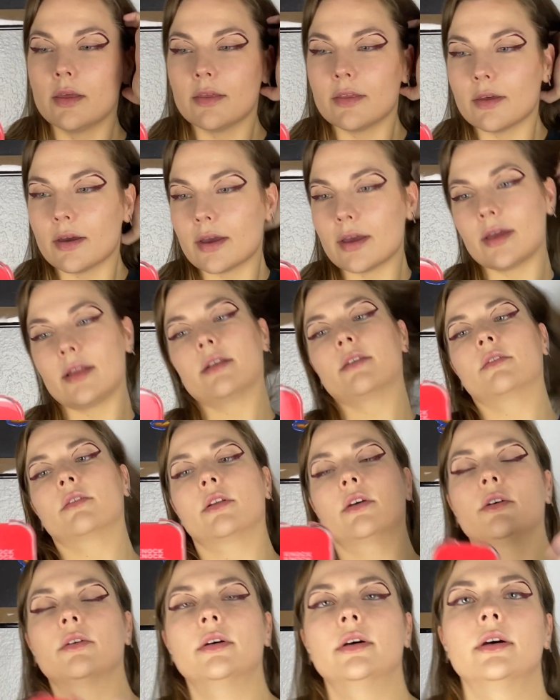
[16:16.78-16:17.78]
I don't
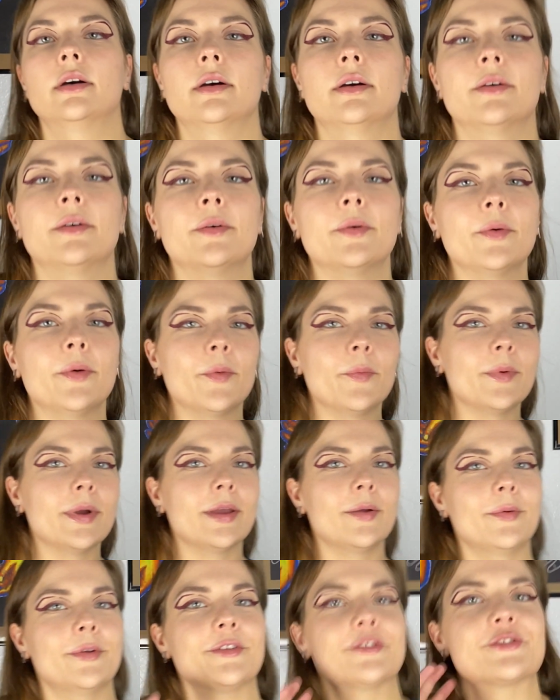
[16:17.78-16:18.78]
know. We
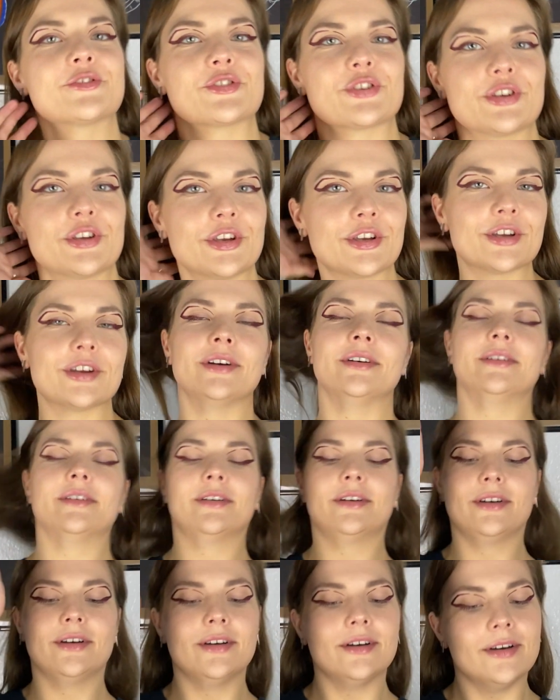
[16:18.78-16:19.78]
will see.
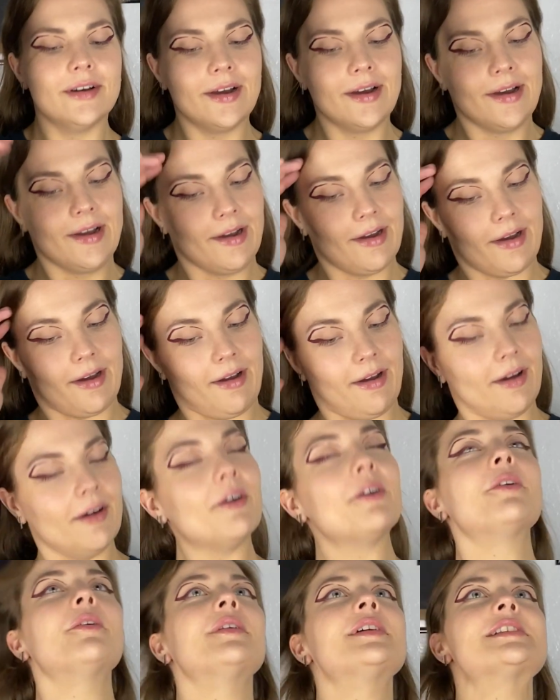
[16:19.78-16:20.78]

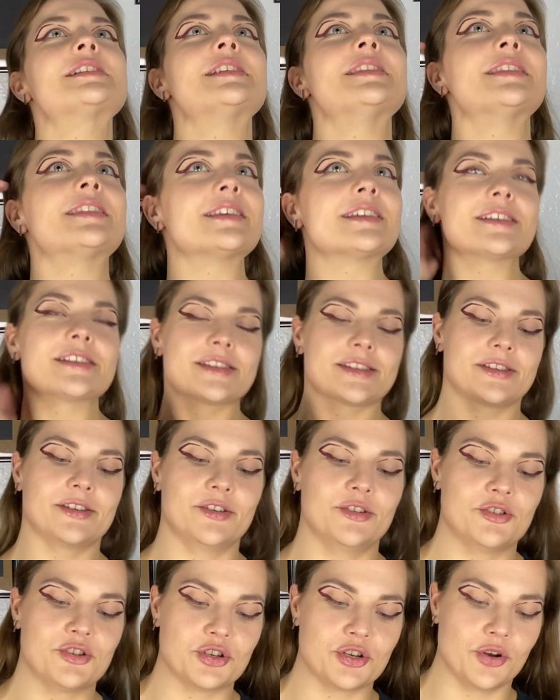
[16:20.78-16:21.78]
Oh, isn't this a
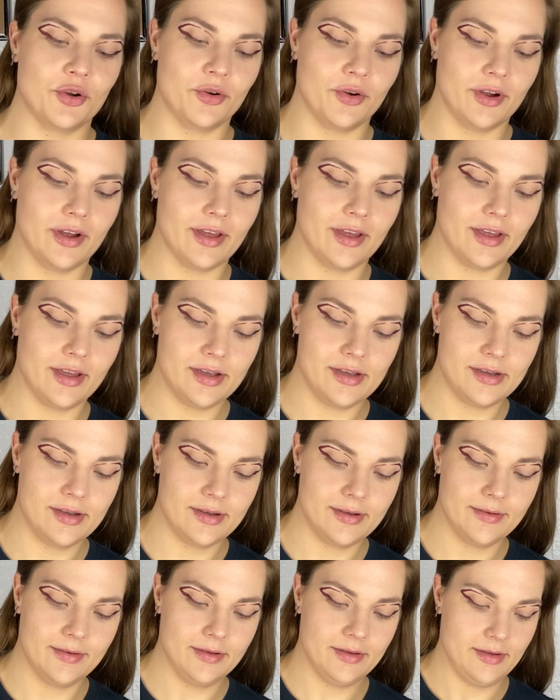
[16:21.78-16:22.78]
joy?
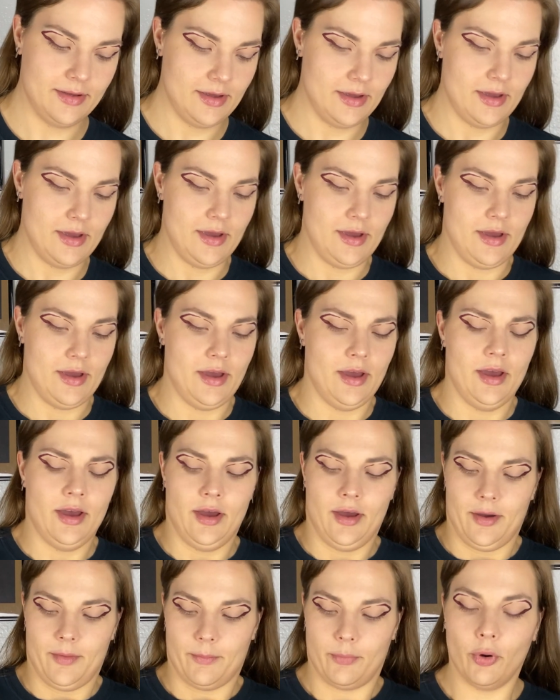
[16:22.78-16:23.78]

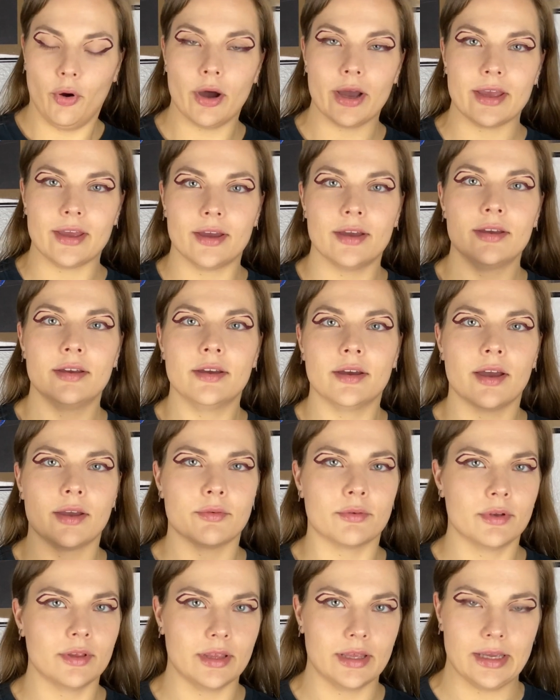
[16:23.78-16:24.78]
Boy, I
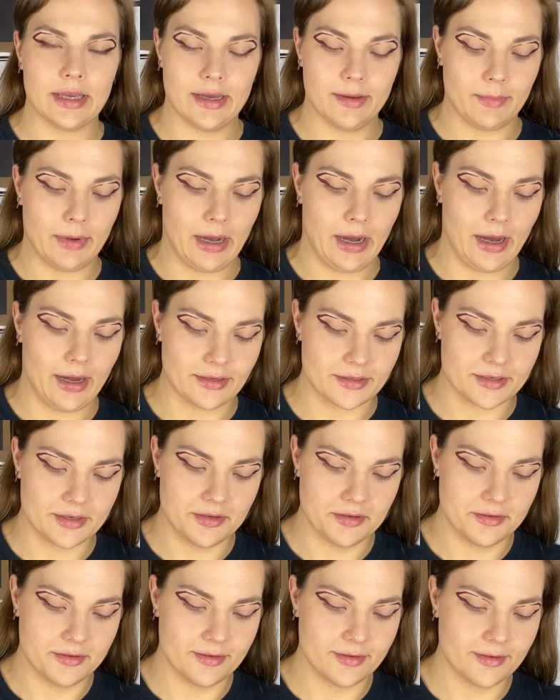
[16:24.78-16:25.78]
really am hot.
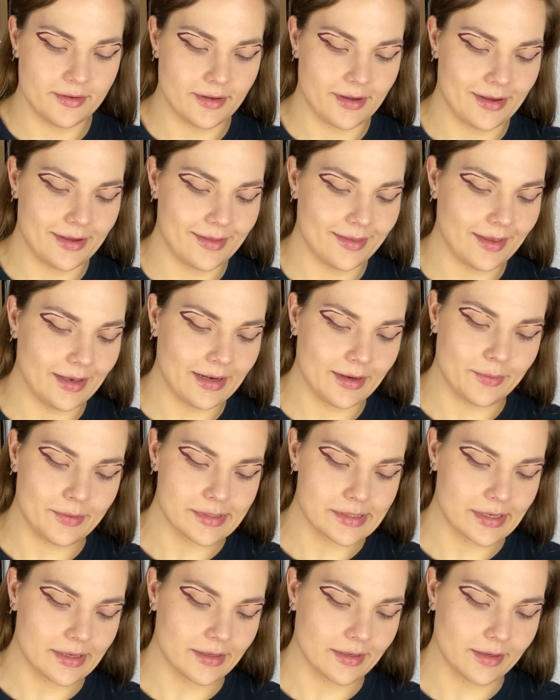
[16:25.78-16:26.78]
I said I
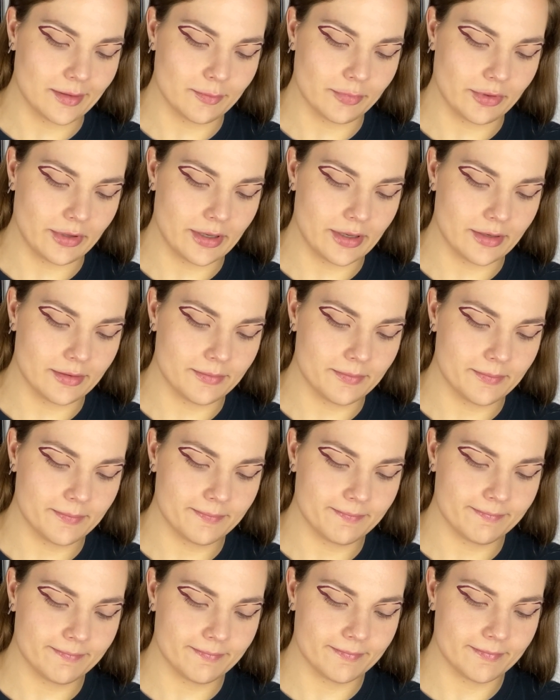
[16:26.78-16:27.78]
wasn't gonna complain.
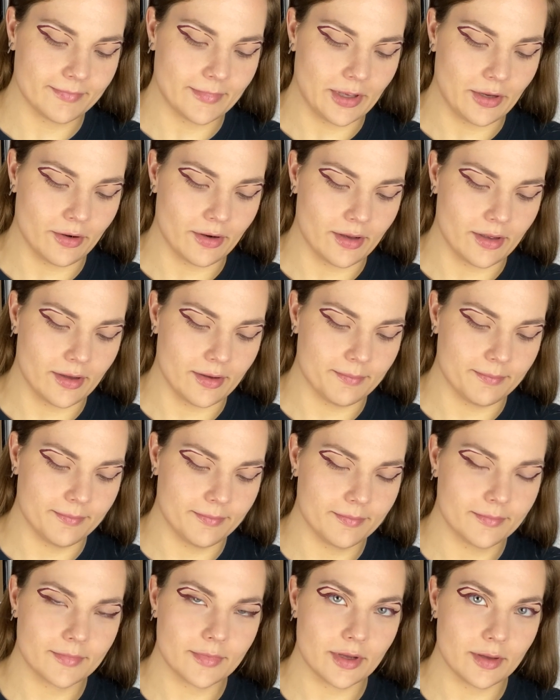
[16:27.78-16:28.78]
Here I am
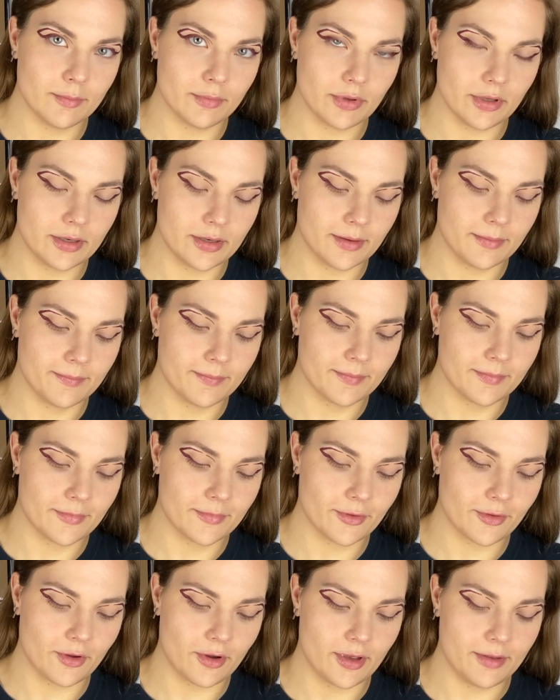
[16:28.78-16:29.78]
complaining.
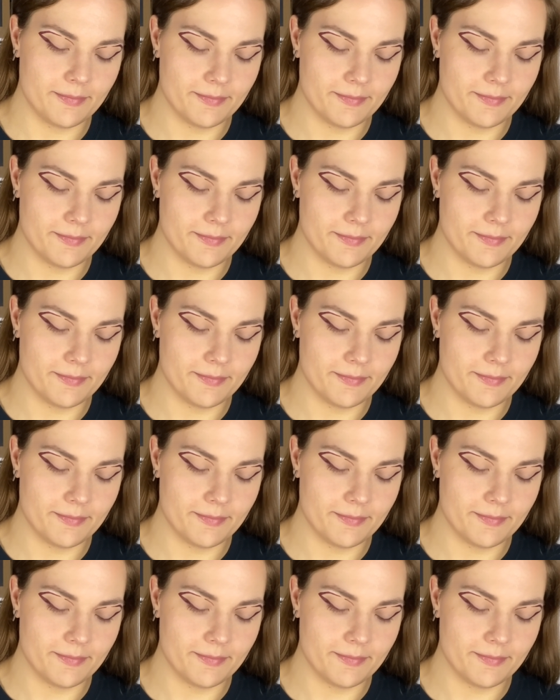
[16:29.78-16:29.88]
Sorry.